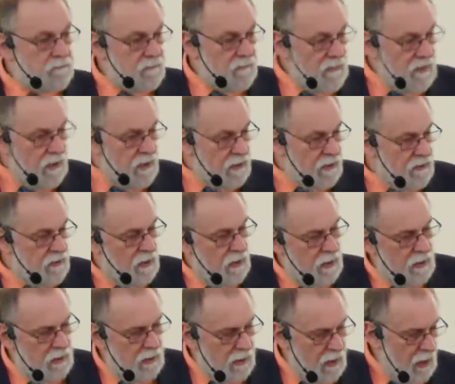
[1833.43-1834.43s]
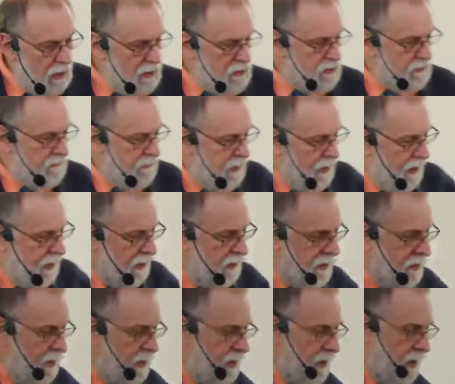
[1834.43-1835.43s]
in the case of that,
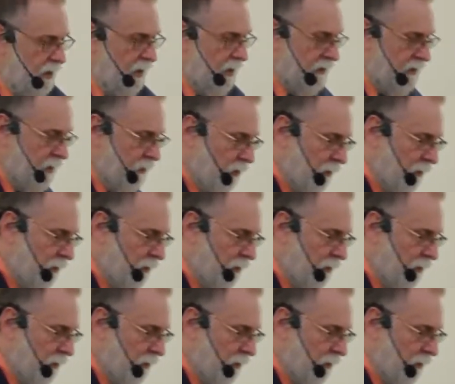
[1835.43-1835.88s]
they were